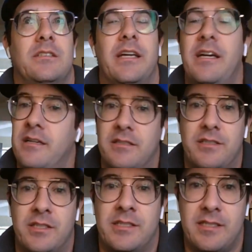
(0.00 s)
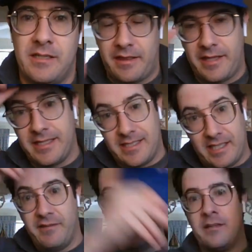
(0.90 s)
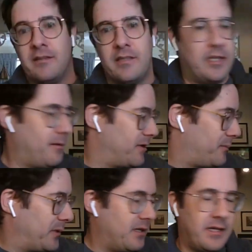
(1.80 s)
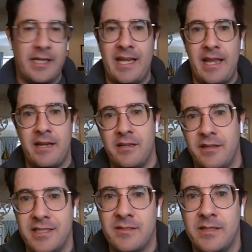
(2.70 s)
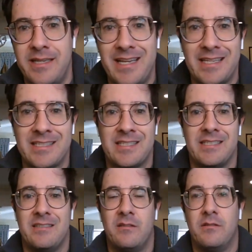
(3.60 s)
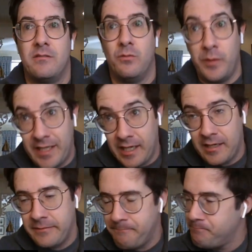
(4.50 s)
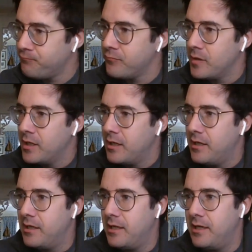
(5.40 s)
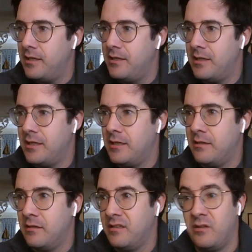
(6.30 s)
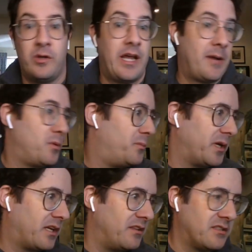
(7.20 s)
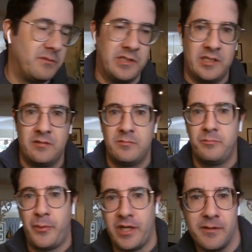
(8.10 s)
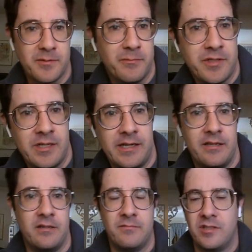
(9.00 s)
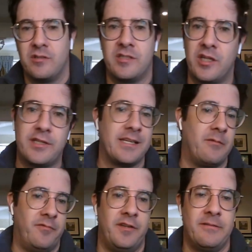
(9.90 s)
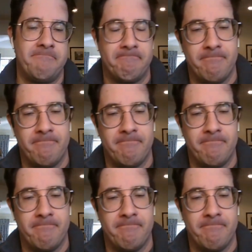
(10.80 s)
yeah, just Thanksgiving coming up here in Canada this next weekend. And going apple picking this week, picking up some cider. So it's a good time of year.